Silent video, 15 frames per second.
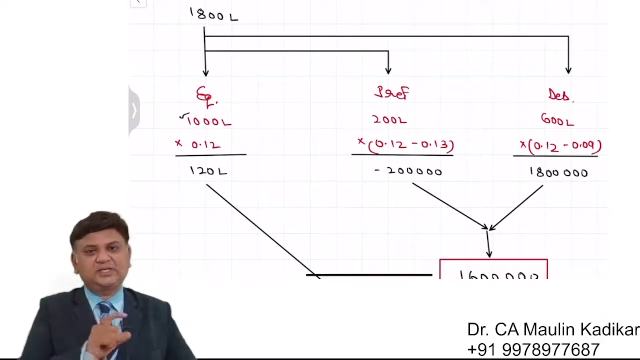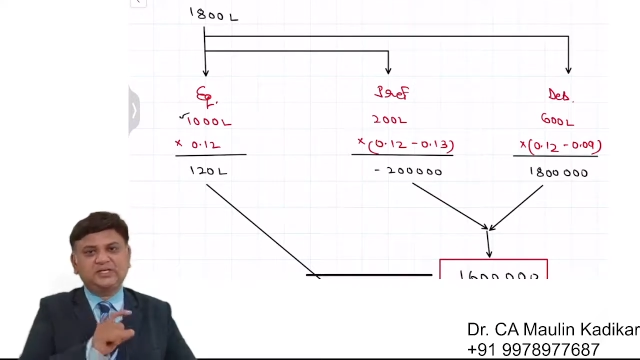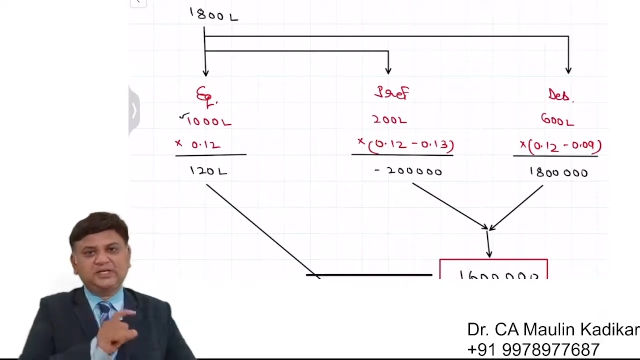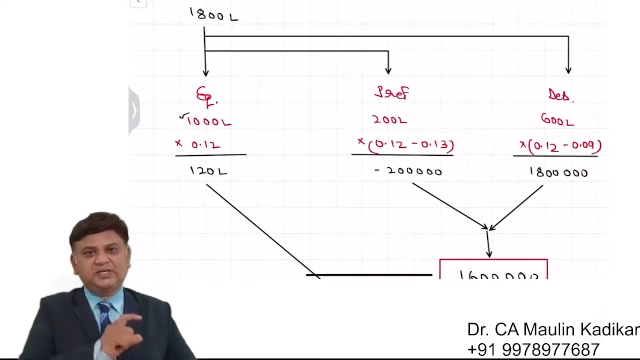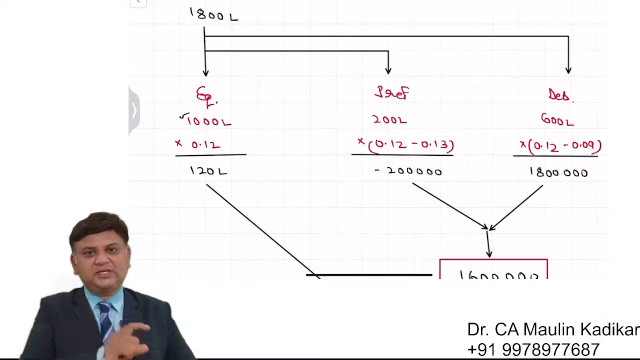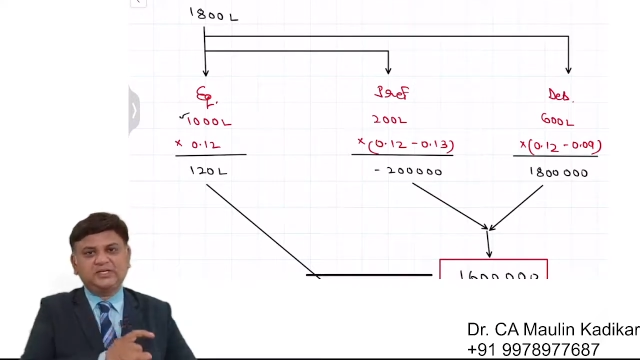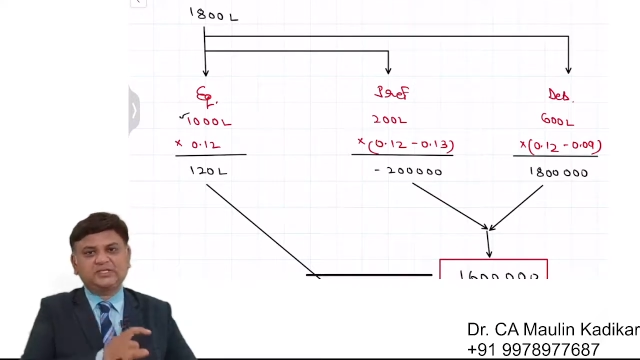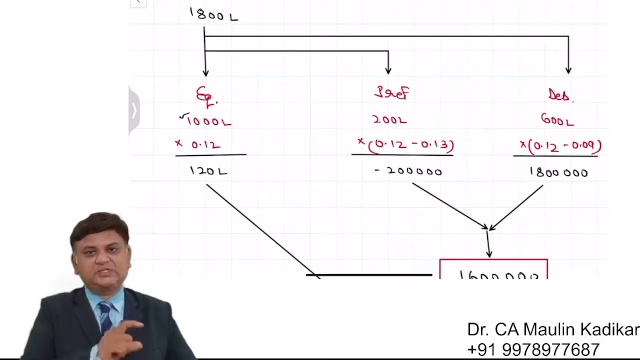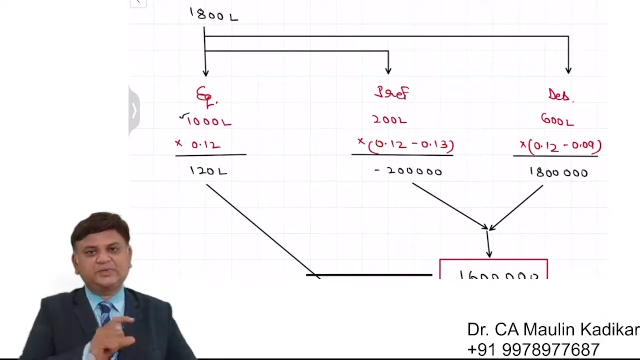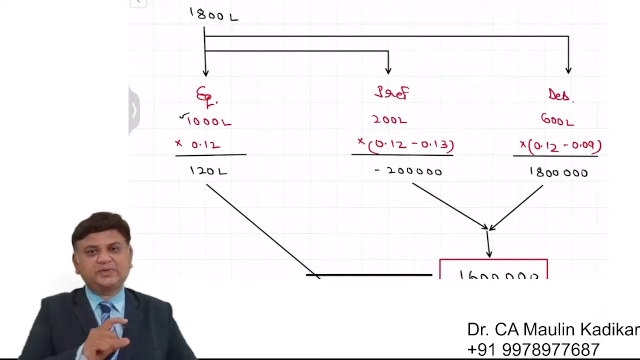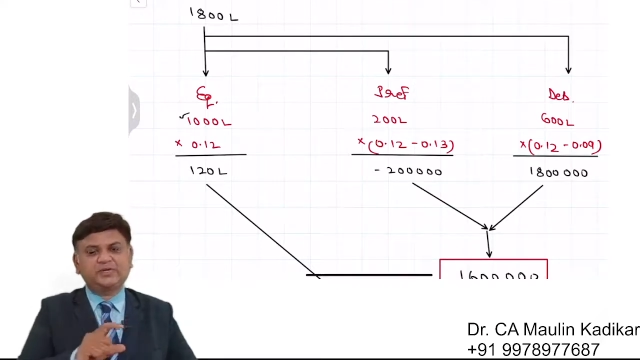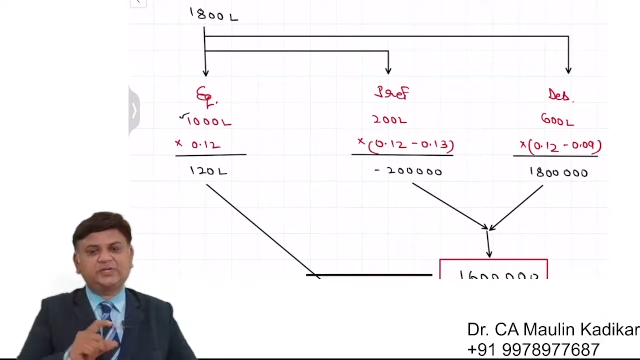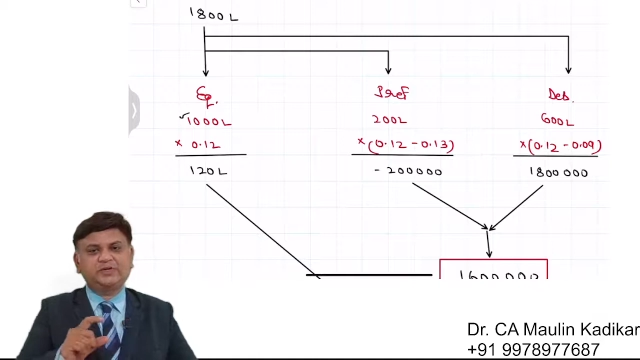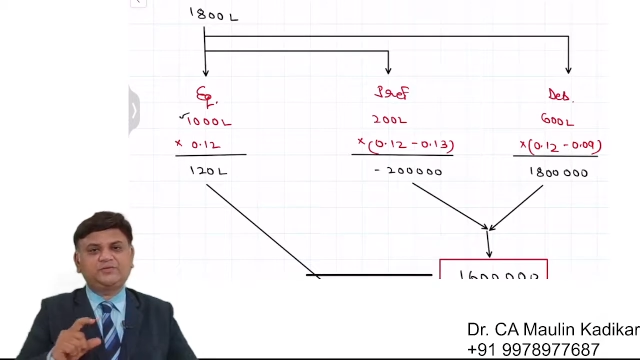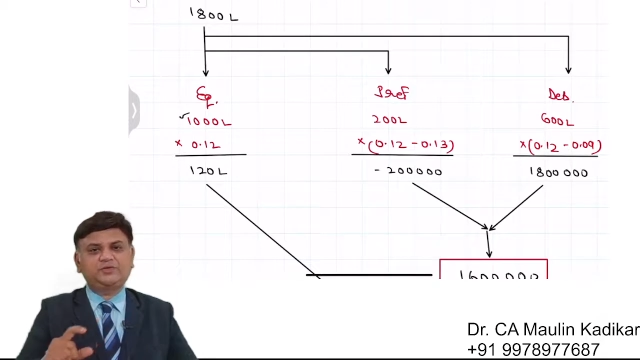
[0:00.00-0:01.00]

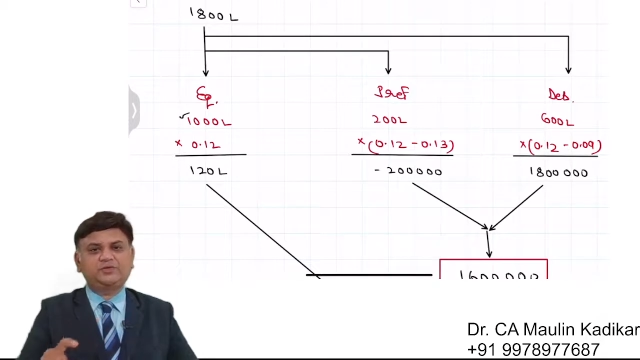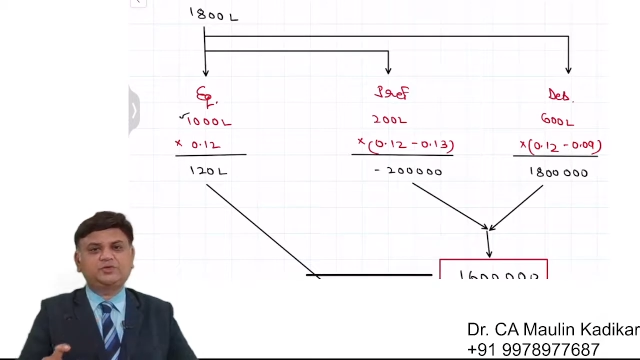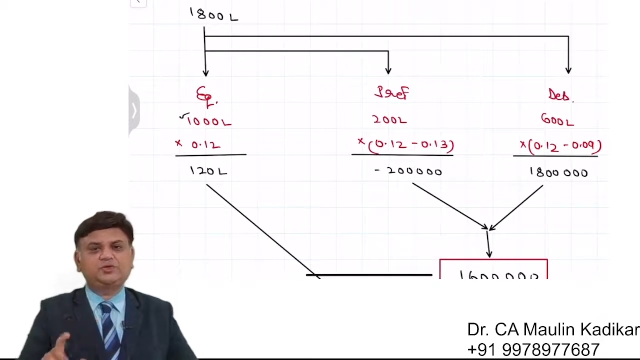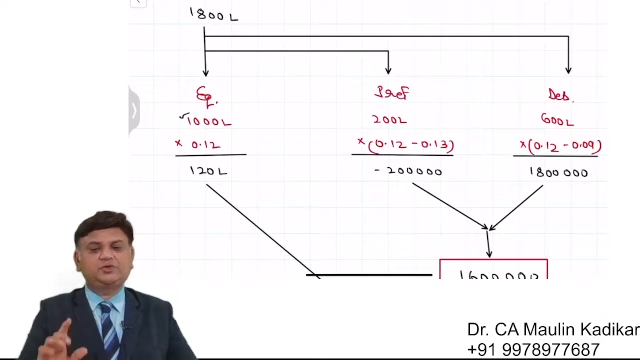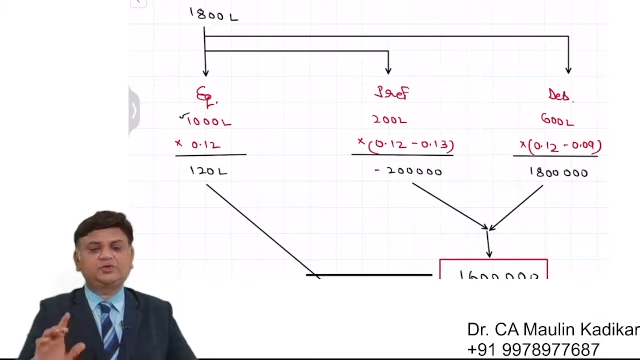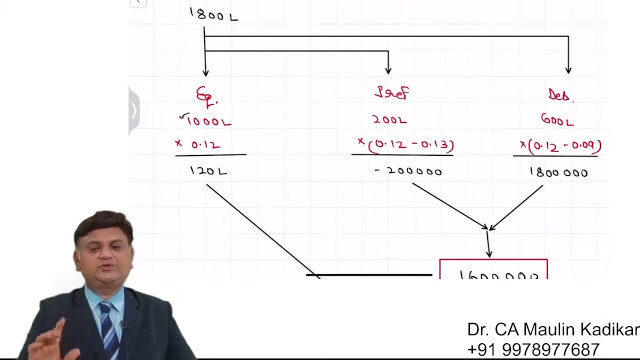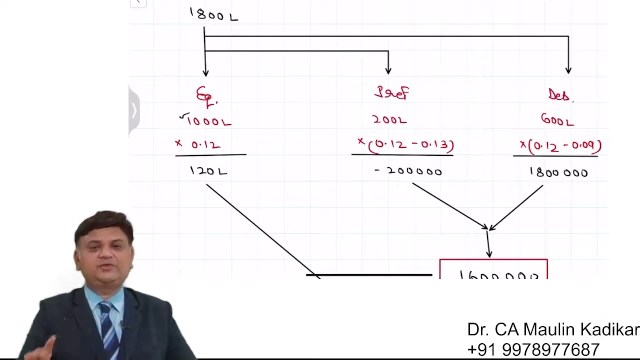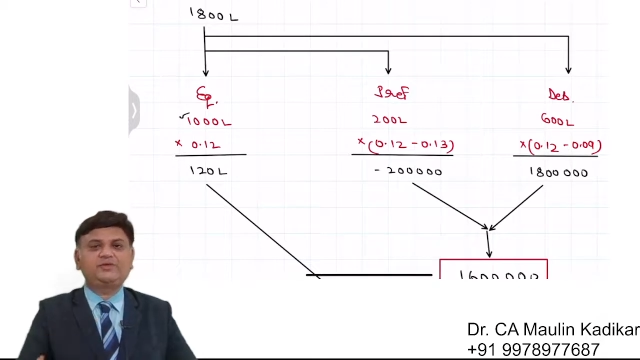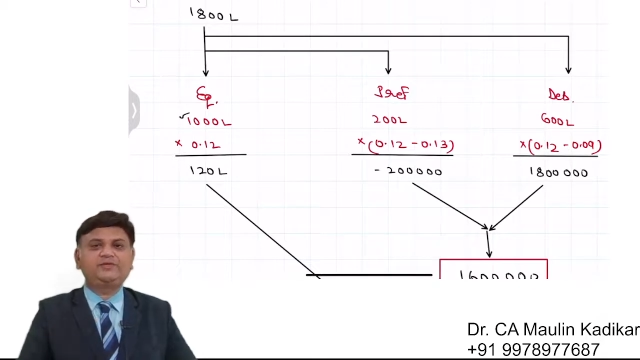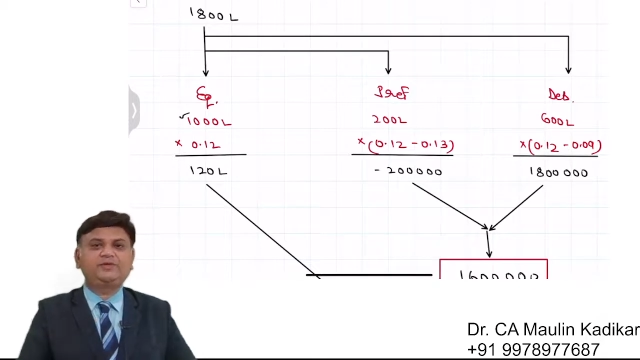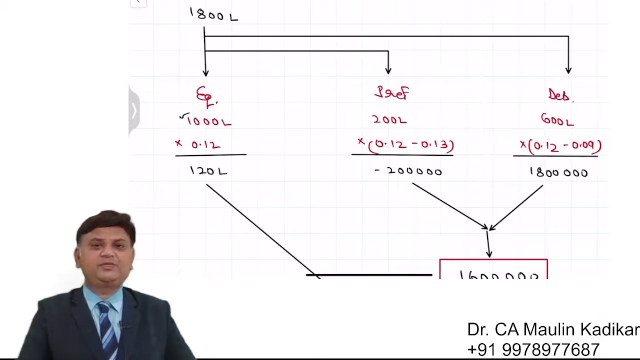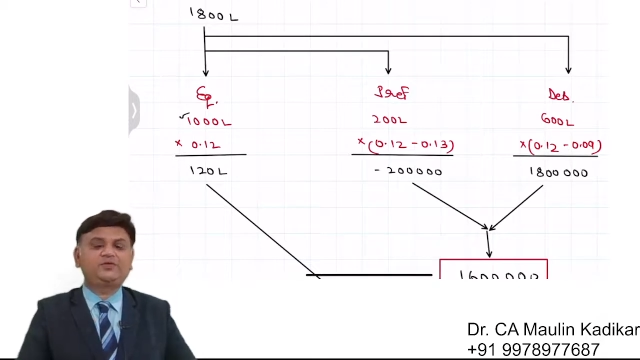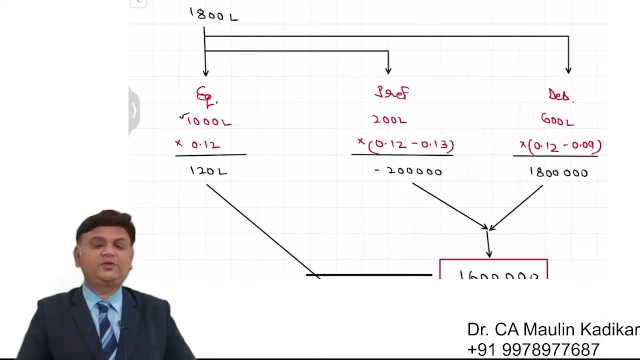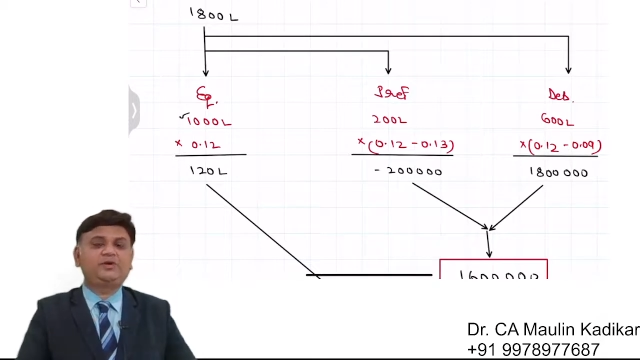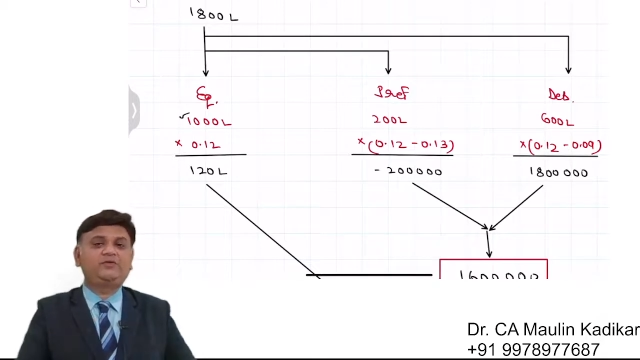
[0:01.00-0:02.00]
irrespective of the source from
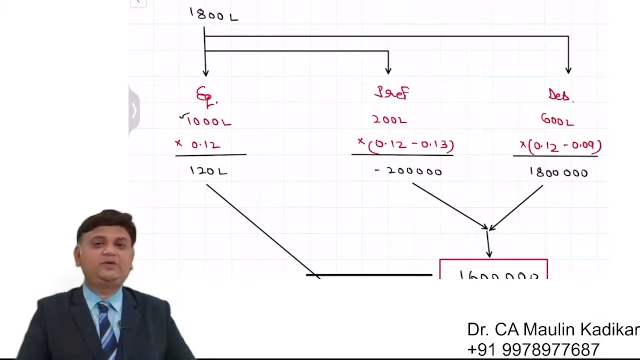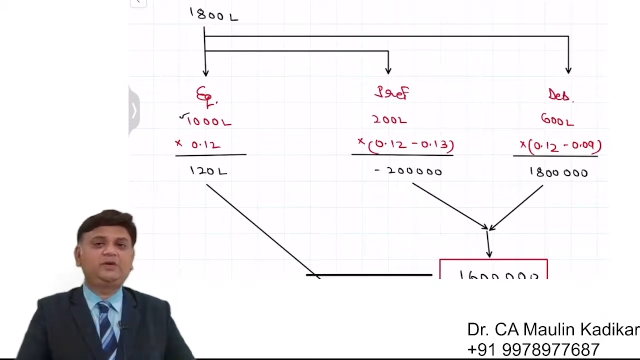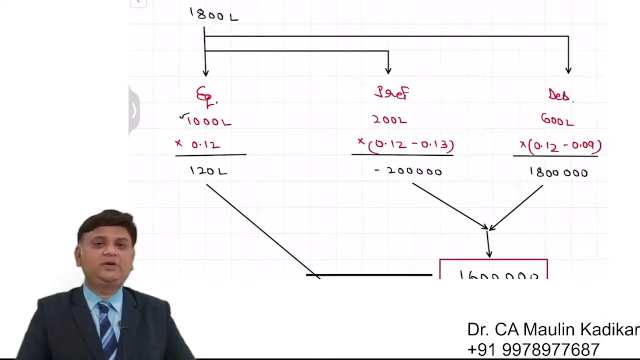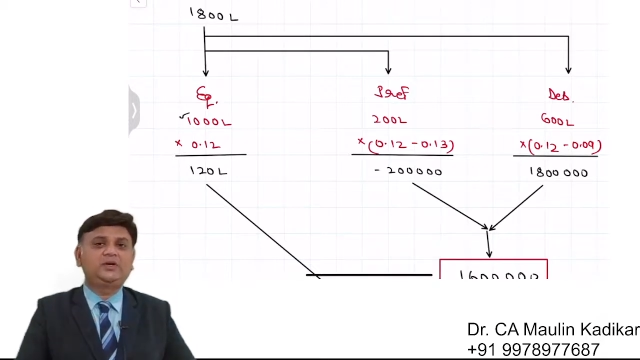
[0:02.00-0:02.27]
which you have